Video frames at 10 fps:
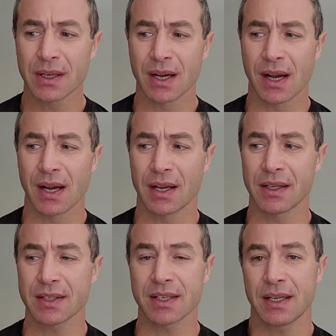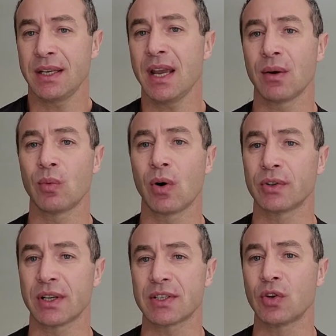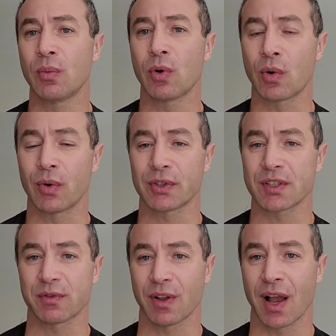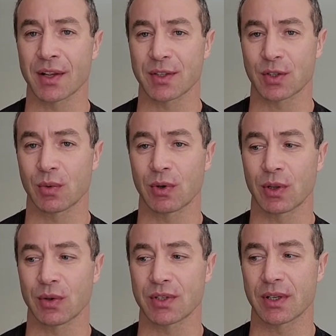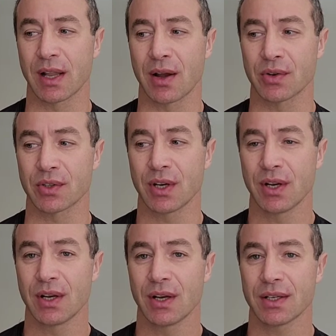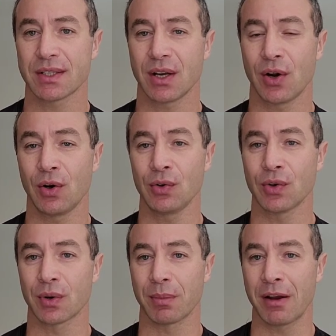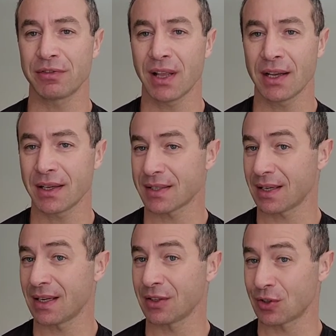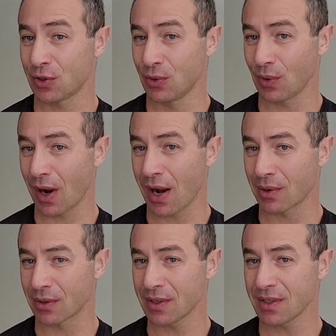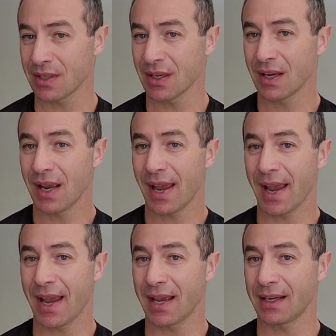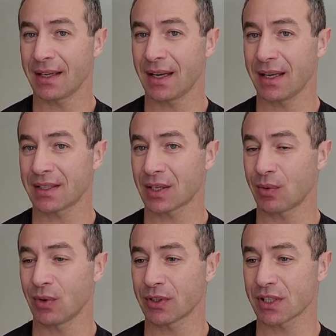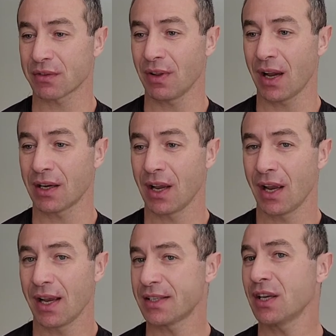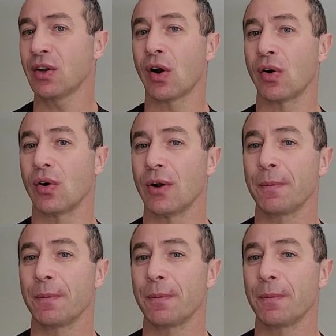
And he said, yeah, well, there's no more Qantas flights, so we're closing lounge. I say, hold on, my flight is in 2 hours and it's a Qantas flight. He said, no,